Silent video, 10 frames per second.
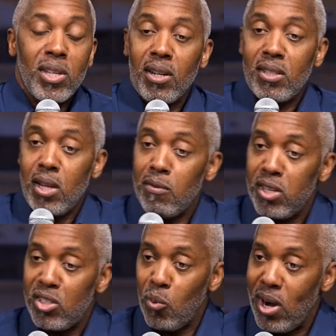in a tough
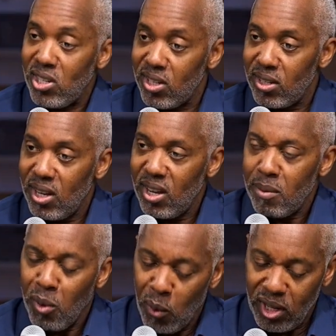situation.
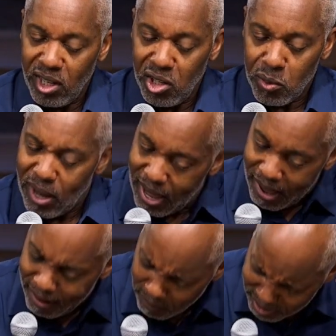But what did he do?
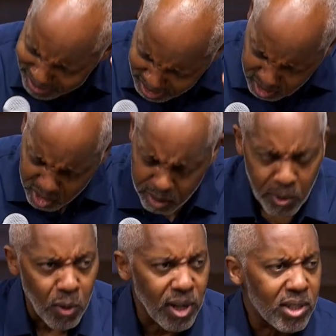I have a
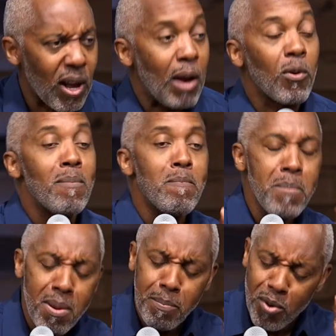testimony. So I
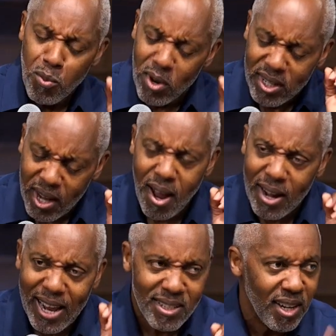remember what God
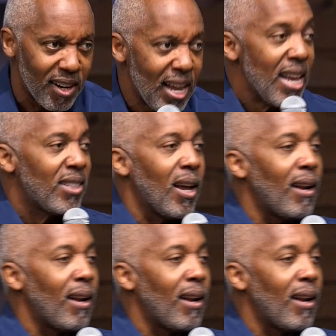has done. See, a